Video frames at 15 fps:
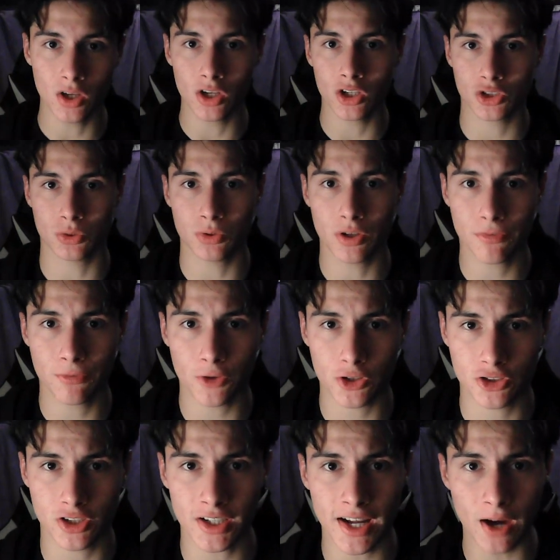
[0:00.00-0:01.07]
So when you first
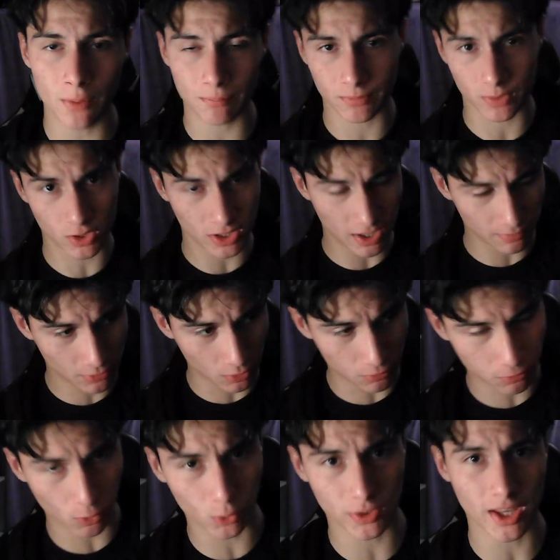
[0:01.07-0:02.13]
start out, you're going to have the
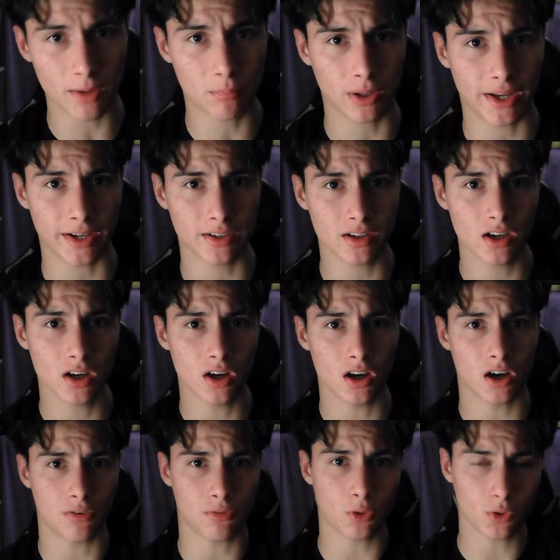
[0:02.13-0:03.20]
full day planned,
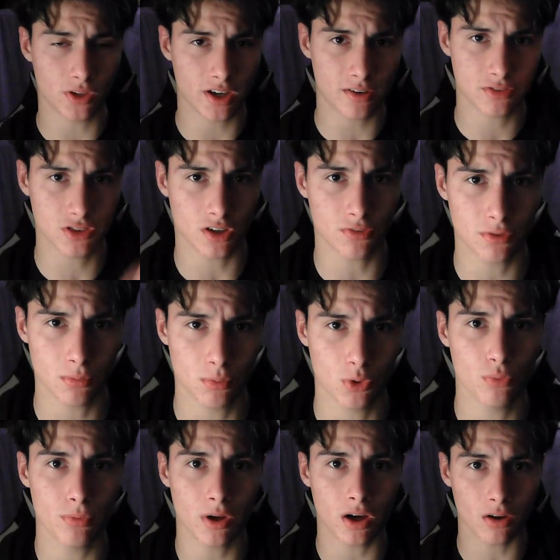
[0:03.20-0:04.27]
a full day of
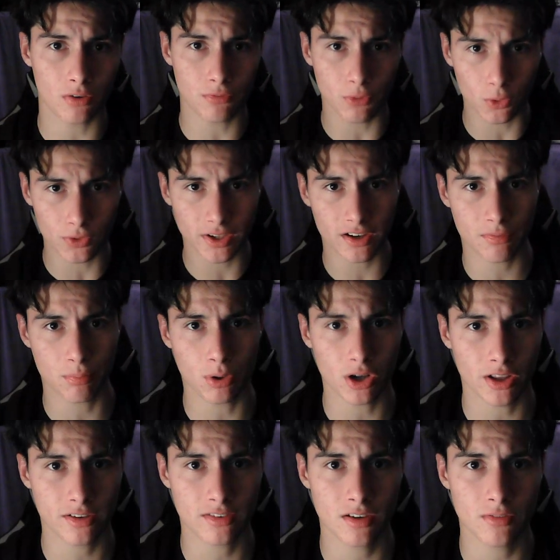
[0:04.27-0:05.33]
self-improvement, a full day of
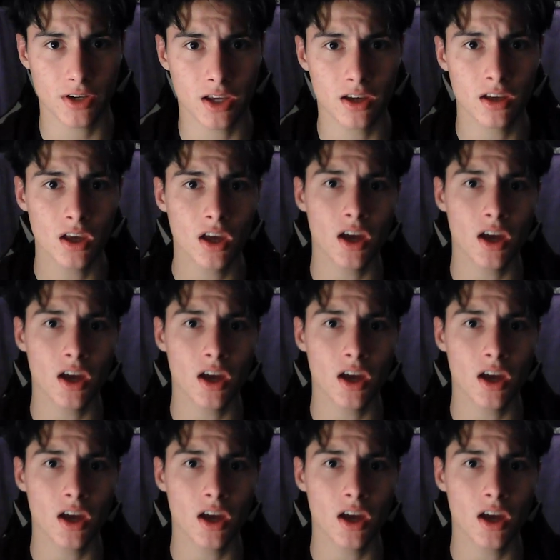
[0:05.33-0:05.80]
productivity,